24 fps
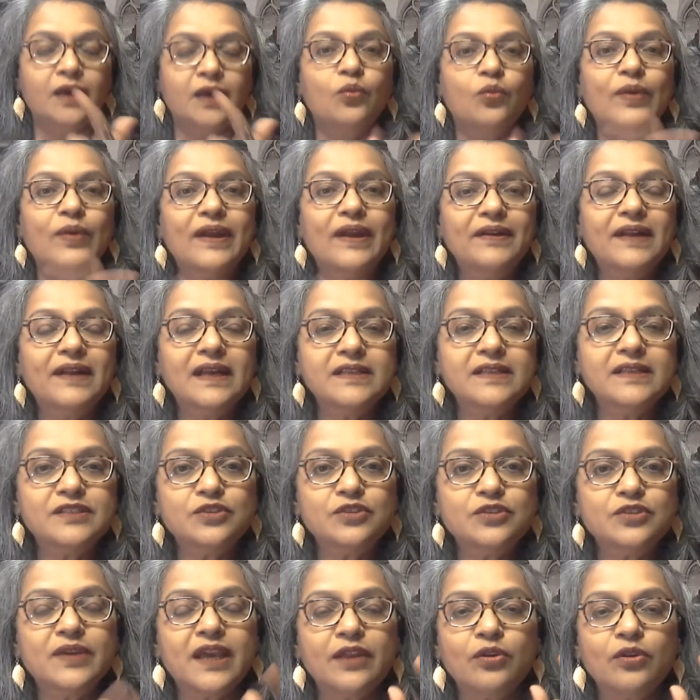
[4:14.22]
Whereas
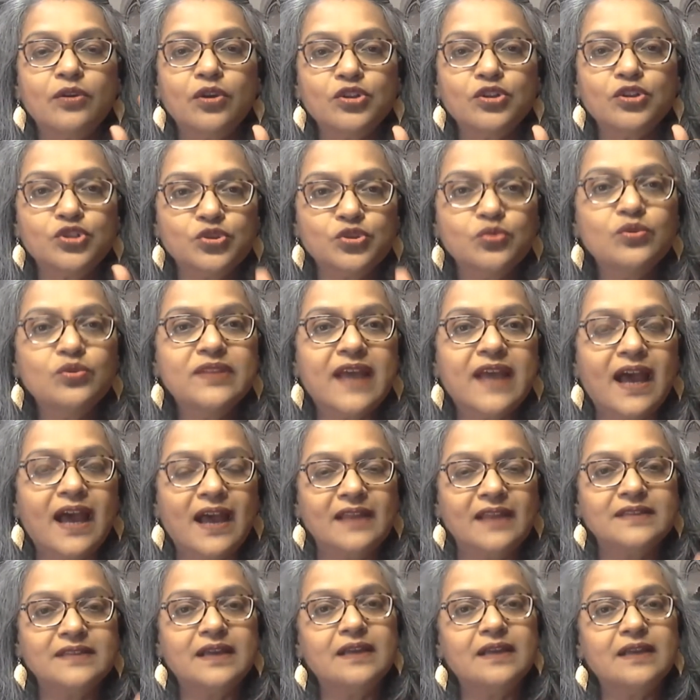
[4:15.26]
you cannot do
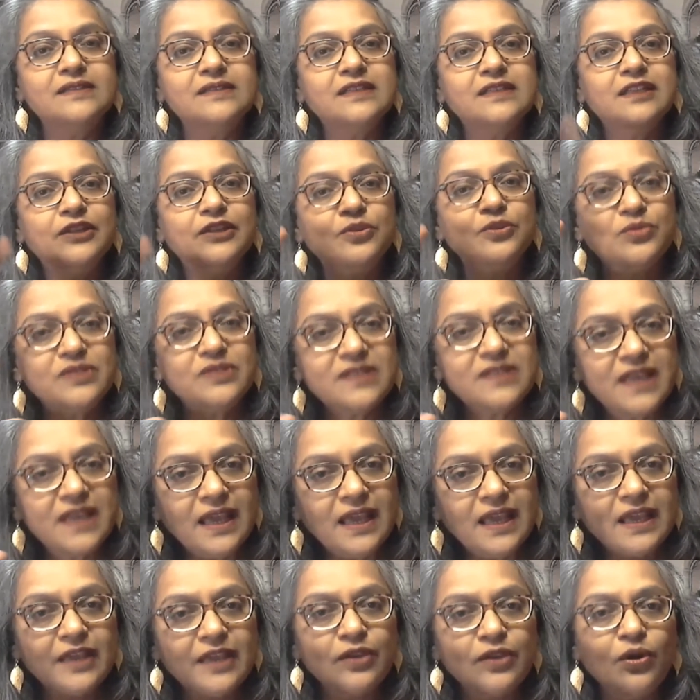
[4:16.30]
that until you
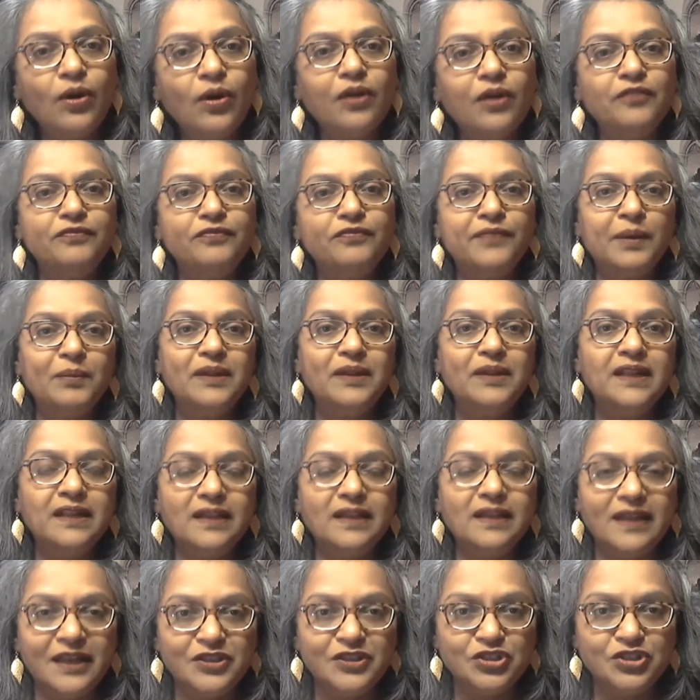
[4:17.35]
take your
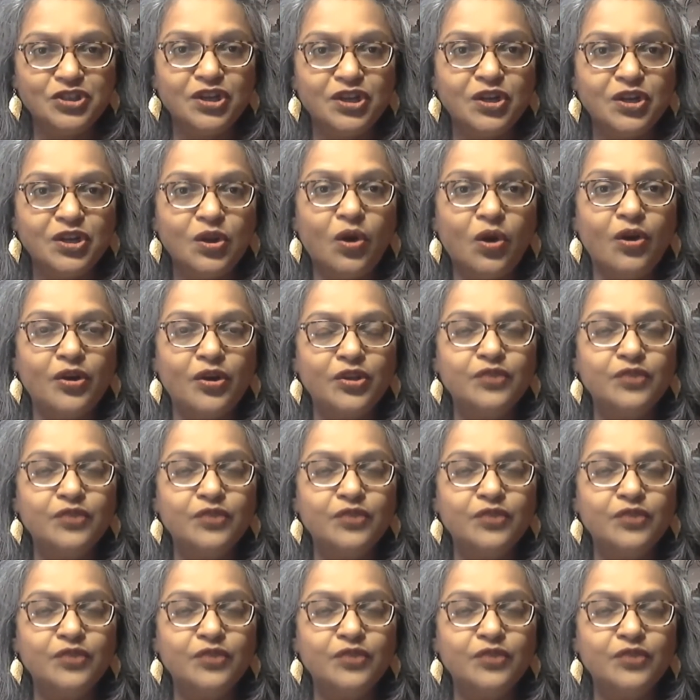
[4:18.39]
feminine nature along.